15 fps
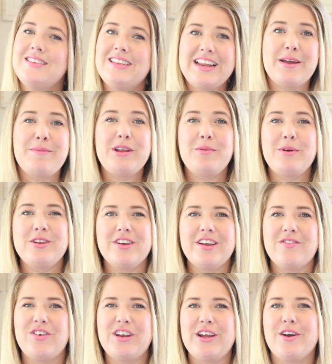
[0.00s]
Today I'm going to be
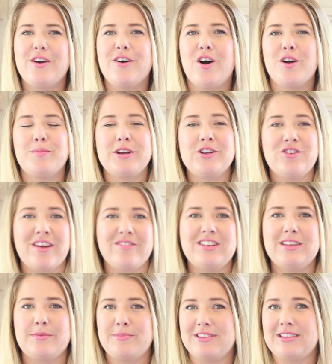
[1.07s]
doing a video on my travel
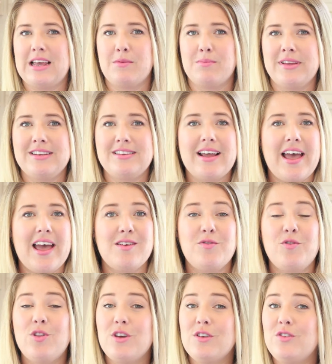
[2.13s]
tips segment, and
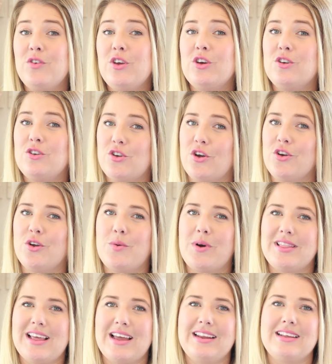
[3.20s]
for those of you who don't know
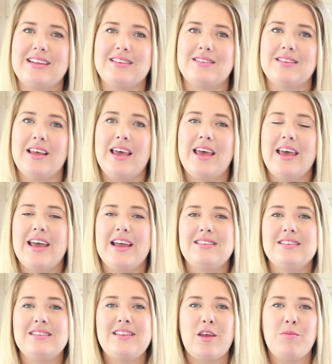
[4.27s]
what that is,
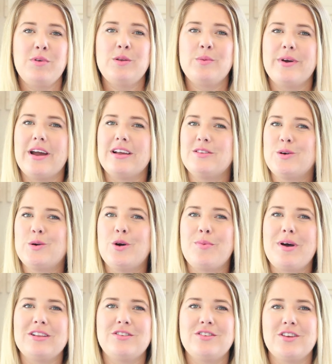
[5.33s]
it's a segment where I talk
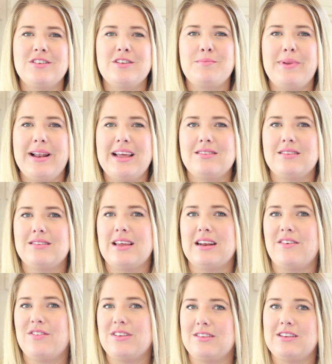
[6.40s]
about certain places that
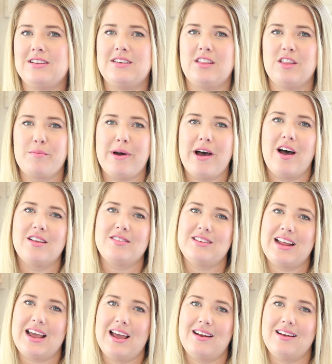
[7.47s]
I've visited in the
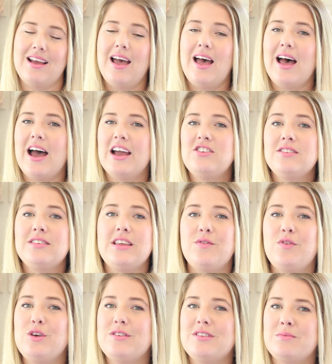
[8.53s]
past and I just
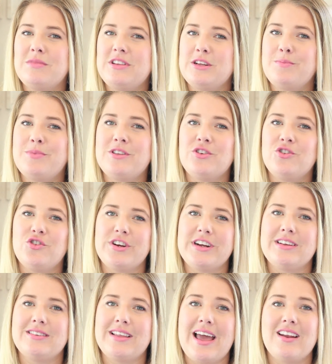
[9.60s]
give you some tips and
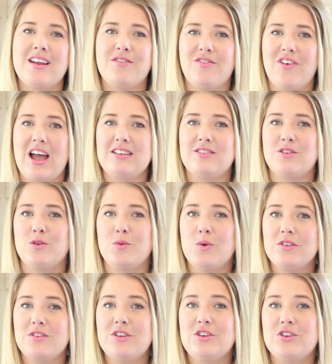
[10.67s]
tricks and advice on
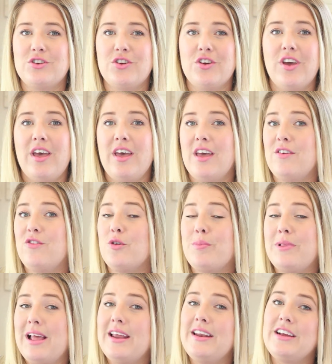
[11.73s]
what to do if you're
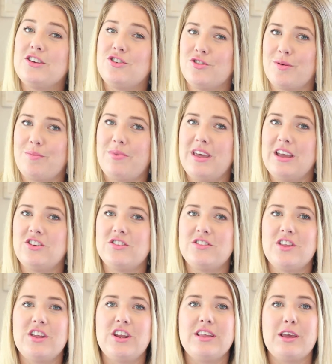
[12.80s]
planning a trip there, just
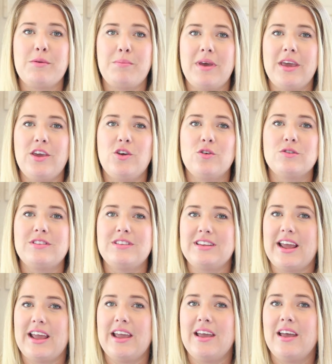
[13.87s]
so that it can make your
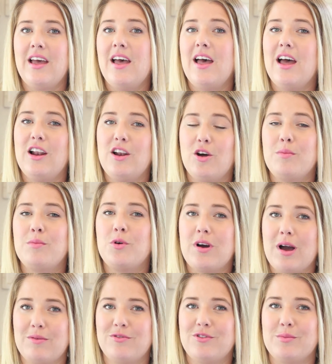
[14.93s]
stay a lot more
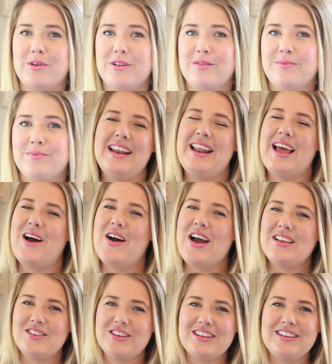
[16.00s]
comfortable. Now,
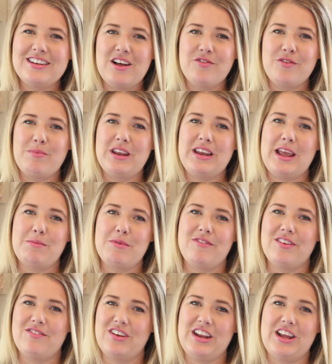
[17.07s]
as you can tell from the name of
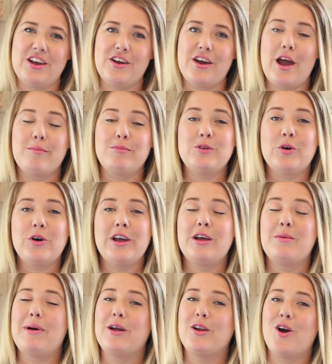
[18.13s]
the video, I'm talking
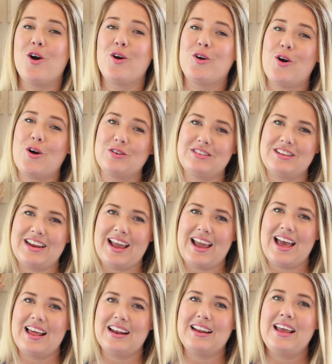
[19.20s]
about Hong Kong today,
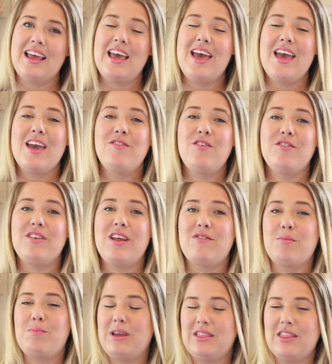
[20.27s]
and if you've
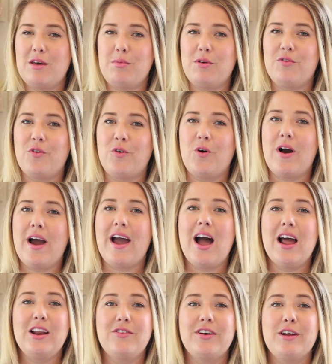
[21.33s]
never been there before, I
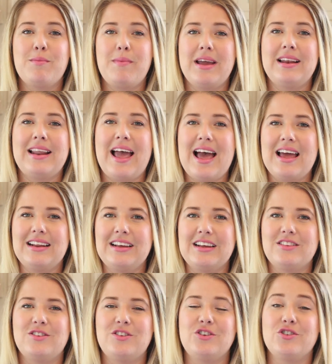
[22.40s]
highly recommend adding
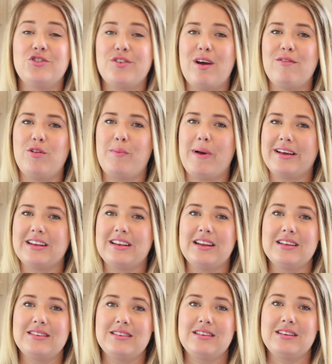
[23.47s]
it to your travel bucket
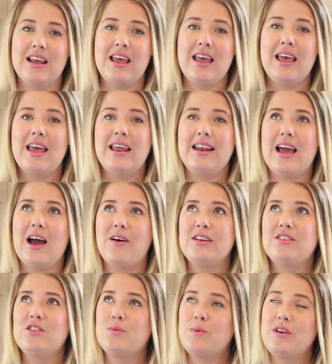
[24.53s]
list. Now,
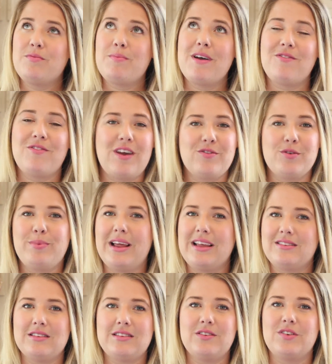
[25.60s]
it's just one of my favorite
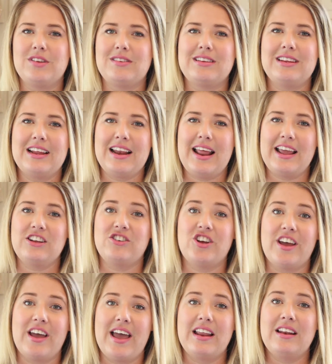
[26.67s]
places to visit in
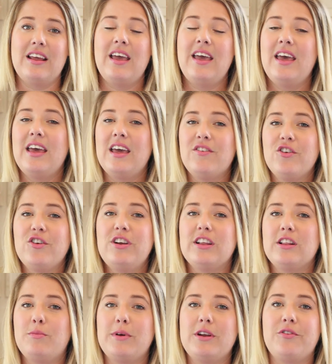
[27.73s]
Asia, and if you're a
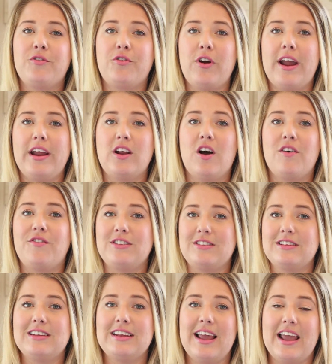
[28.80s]
little bit afraid of
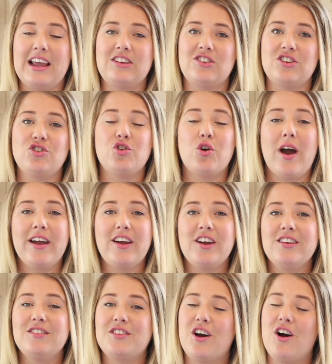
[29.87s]
visiting Asia, try
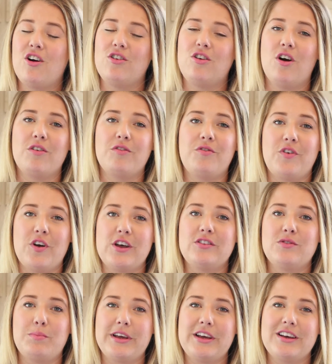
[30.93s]
going to Hong Kong
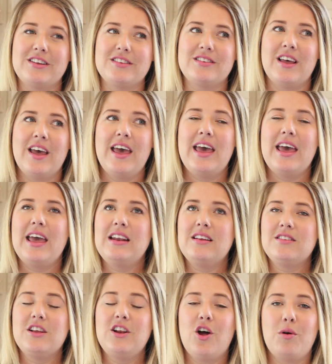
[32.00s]
first, because it
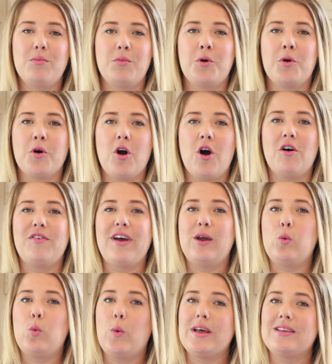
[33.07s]
is a lot more of
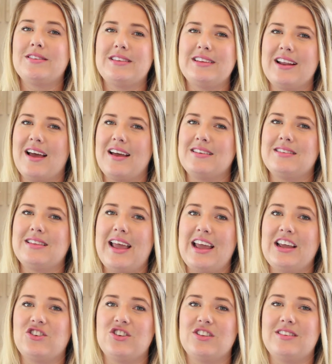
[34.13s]
a westernized
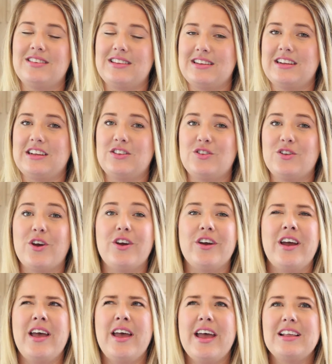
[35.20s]
Asian city, so
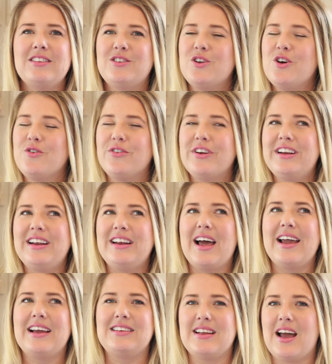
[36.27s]
it's not really
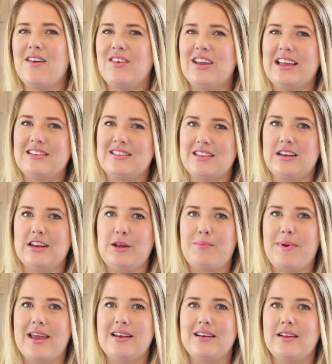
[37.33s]
like diving into the
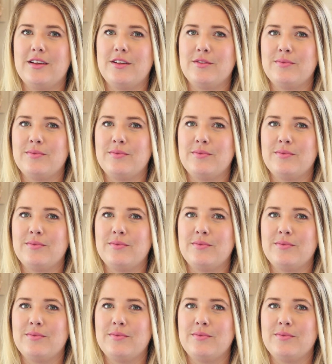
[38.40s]
deep end.